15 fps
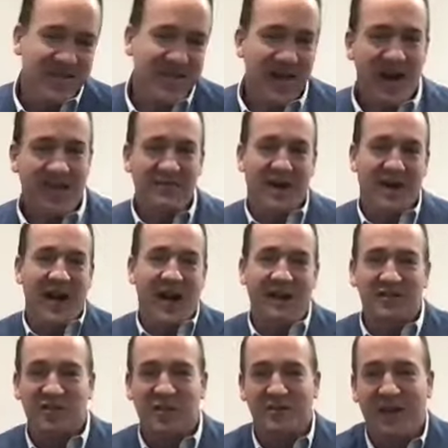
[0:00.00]
and have
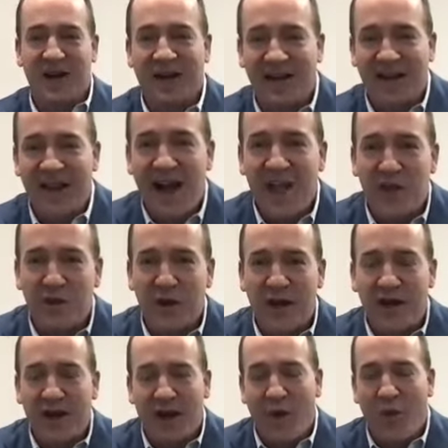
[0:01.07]
some
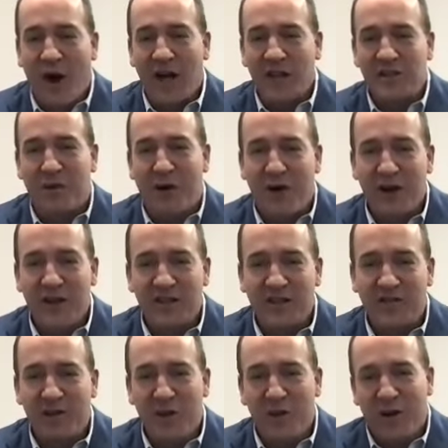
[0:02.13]
gathering watch parties,
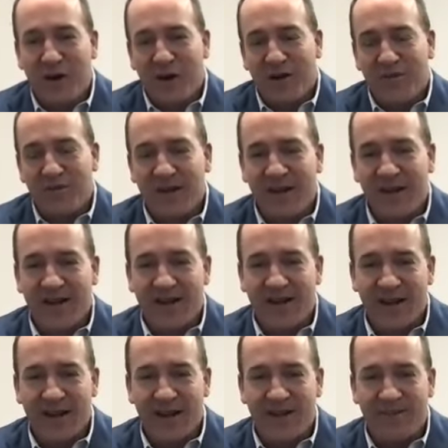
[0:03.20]
if you will.
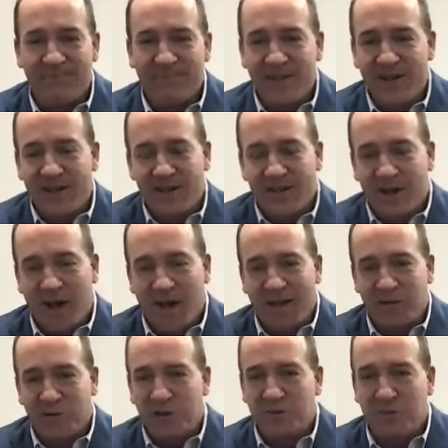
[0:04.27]
And
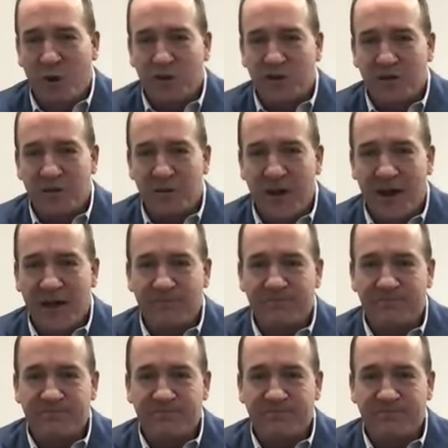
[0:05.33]
that's what sports is about.